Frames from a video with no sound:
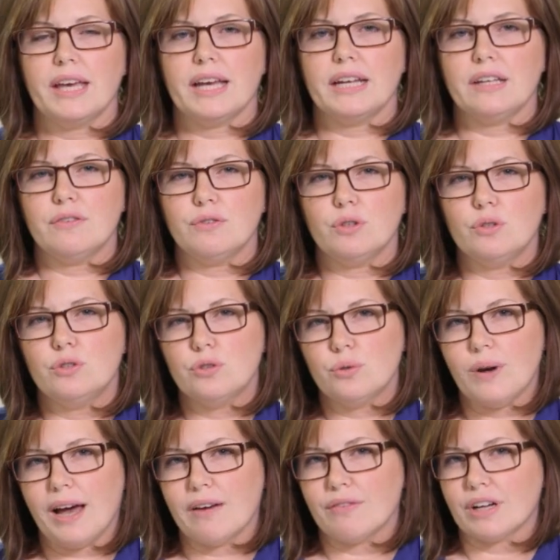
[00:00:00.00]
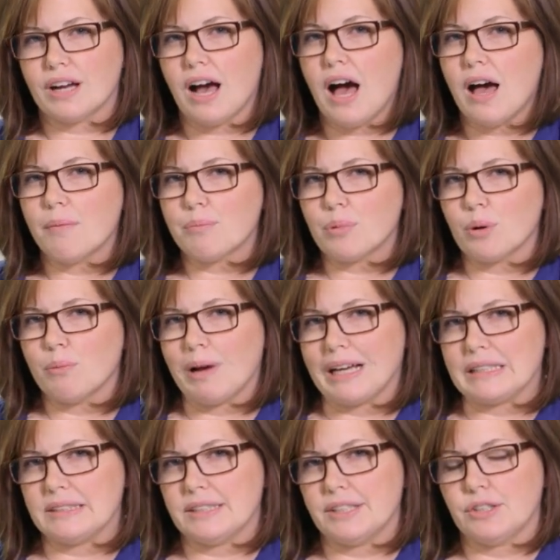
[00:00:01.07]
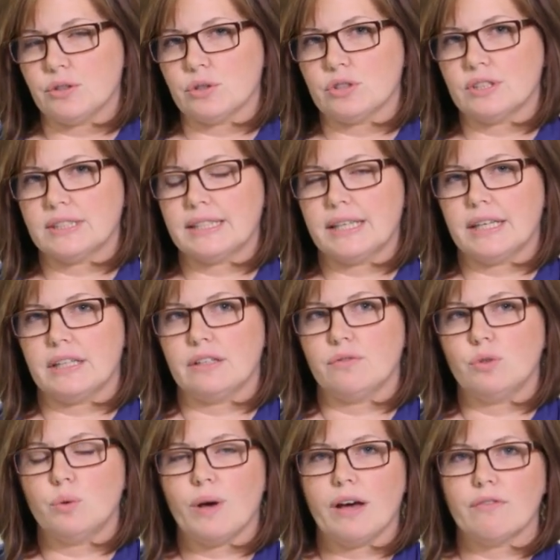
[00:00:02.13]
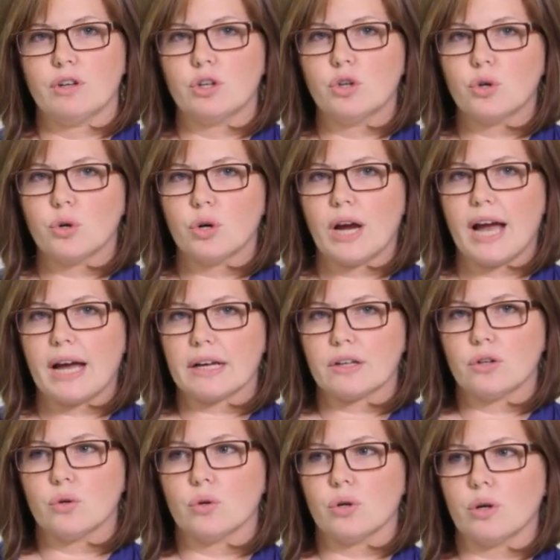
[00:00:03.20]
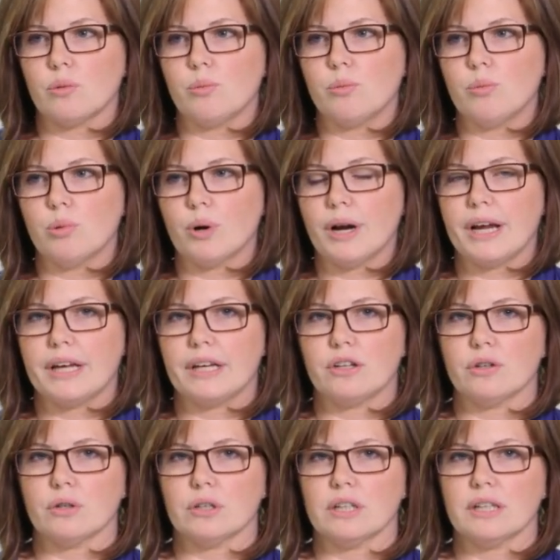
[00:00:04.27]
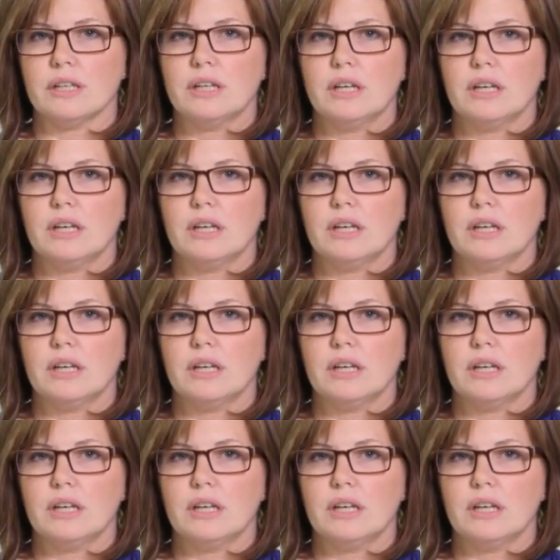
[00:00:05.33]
And if you do have a compromise in your skin, if you have a crack or a break or a